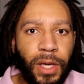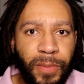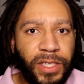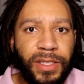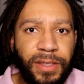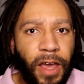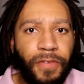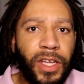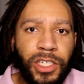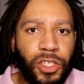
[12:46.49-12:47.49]
It's
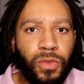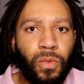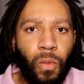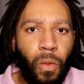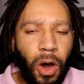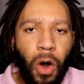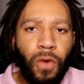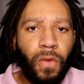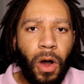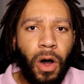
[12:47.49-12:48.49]
definitely just
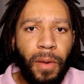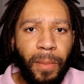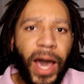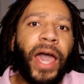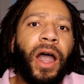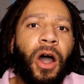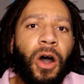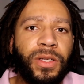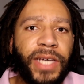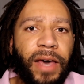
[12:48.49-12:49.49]
overall my
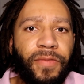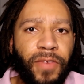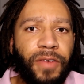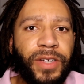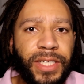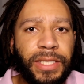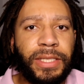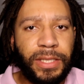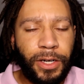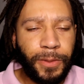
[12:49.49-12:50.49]
all-time favorite
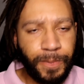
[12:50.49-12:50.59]
testing center.